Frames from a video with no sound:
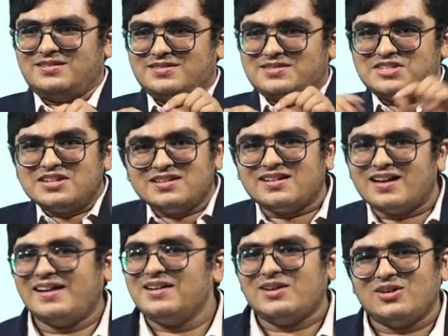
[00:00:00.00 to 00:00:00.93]

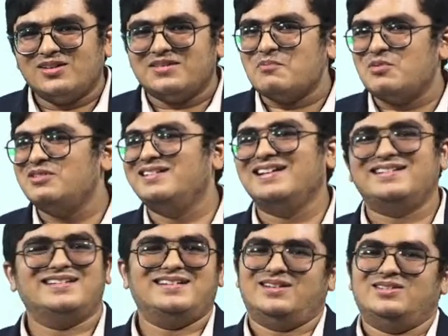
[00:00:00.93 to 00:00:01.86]
jigna and all, they put
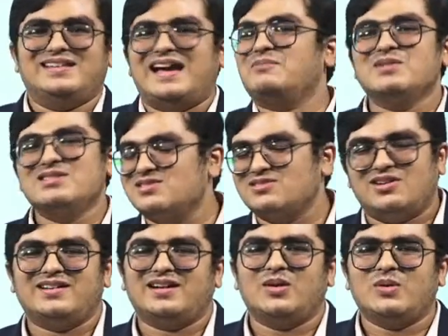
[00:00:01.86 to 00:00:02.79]
glitter and all. That much is
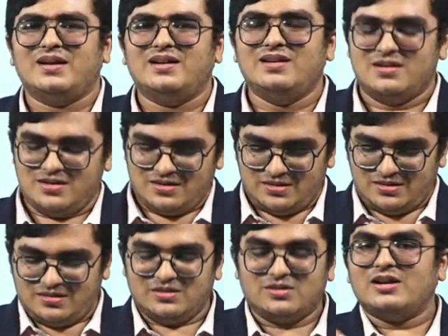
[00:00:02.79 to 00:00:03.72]
not required.
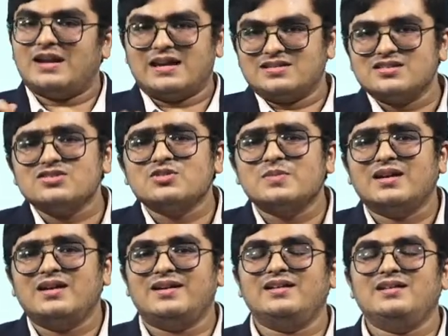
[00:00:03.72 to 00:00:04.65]
Your answer should be
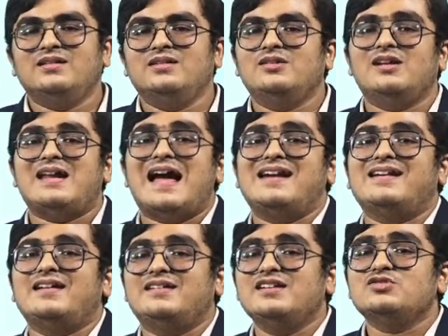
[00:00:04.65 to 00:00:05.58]
correct. Your
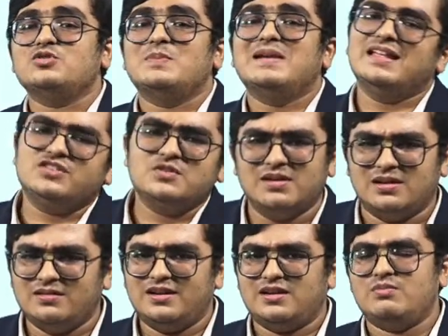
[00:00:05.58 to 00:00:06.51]
handwriting should be legible.
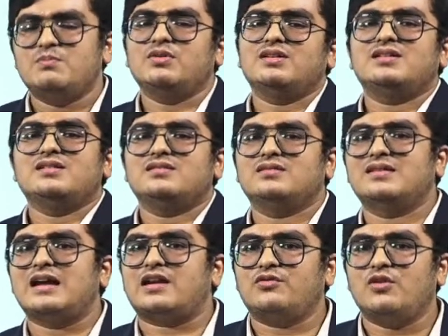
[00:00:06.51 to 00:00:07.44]
Let me put it in
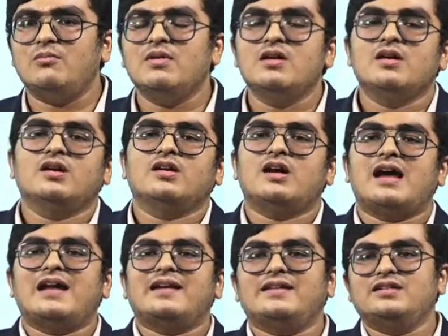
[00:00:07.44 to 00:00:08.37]
that form. Your
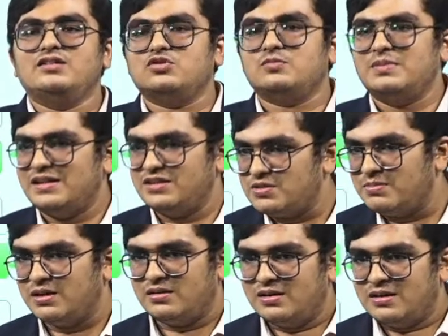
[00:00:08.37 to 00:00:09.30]
handwriting should be
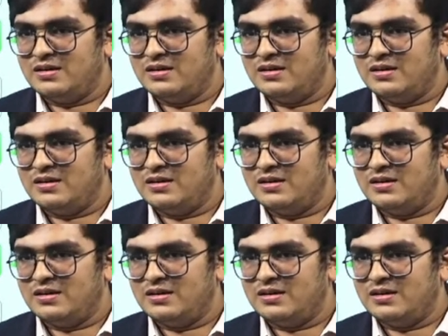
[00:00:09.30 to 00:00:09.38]
legible.